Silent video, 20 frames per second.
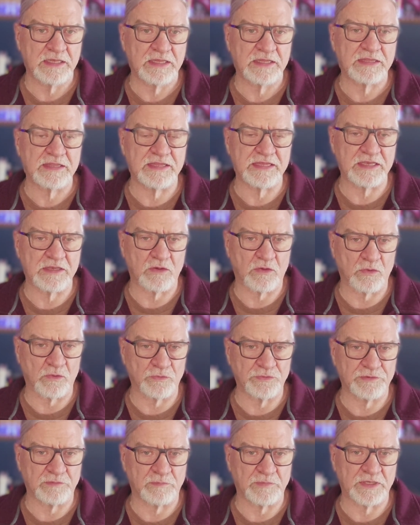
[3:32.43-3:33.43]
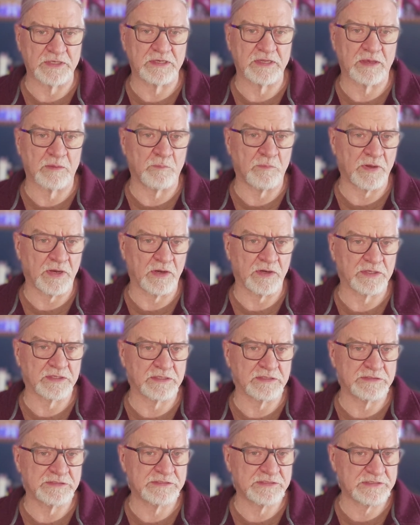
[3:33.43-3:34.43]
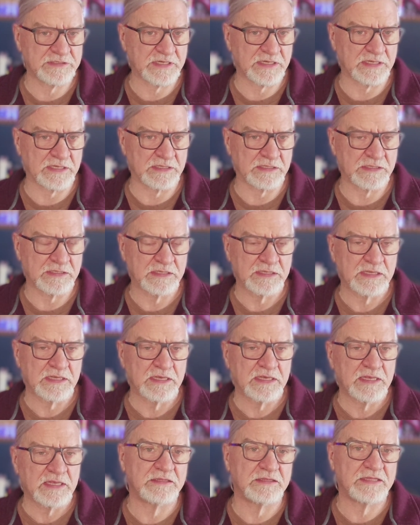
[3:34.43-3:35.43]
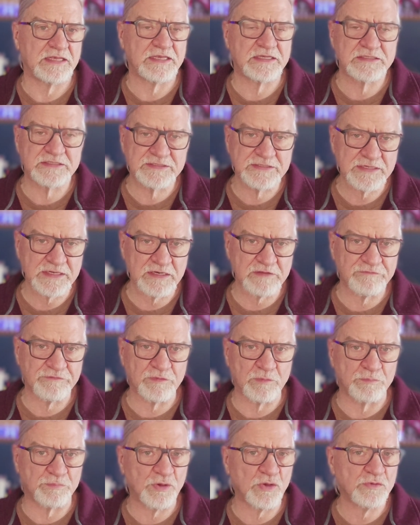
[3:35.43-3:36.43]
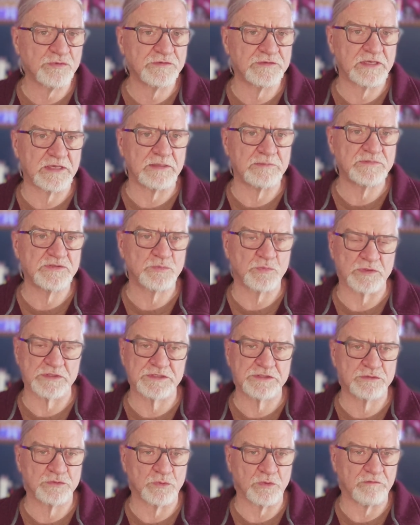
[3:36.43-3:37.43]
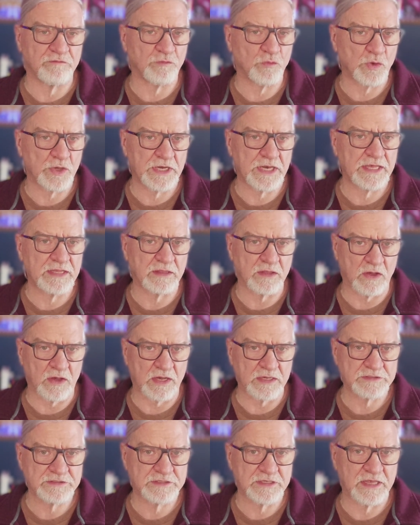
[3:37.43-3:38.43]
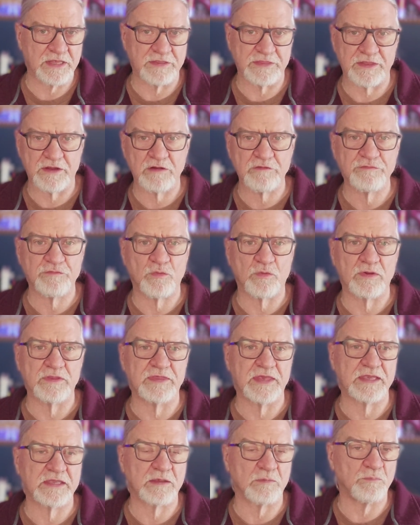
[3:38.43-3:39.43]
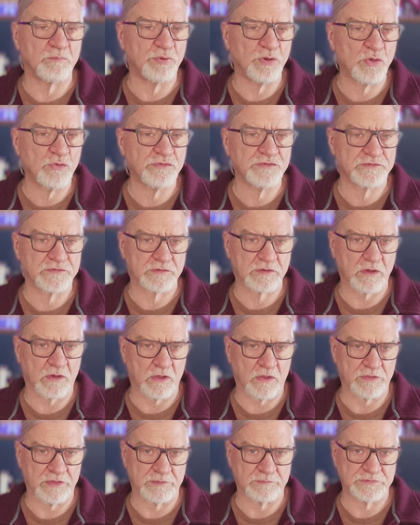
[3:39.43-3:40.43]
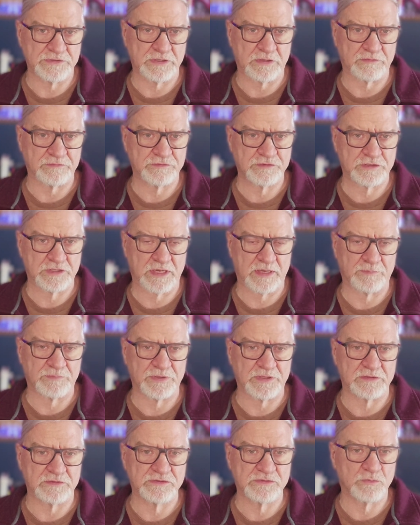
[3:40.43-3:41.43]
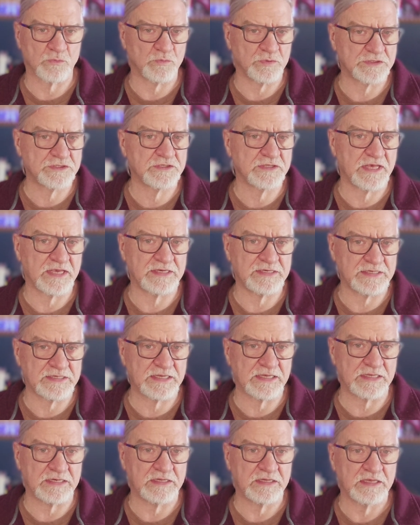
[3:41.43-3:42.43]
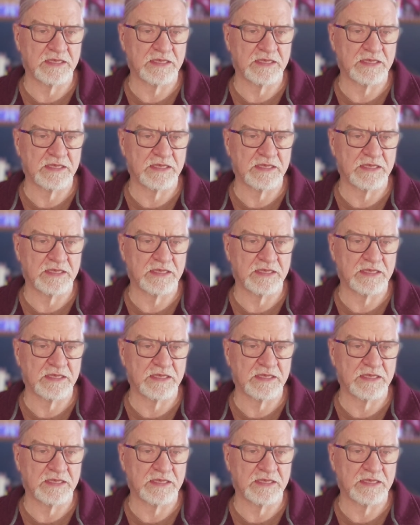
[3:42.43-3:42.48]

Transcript: The ultimate American sin. The incentive for both teams was to avoid a loss, and therefore they could both call themselves champions, which they did.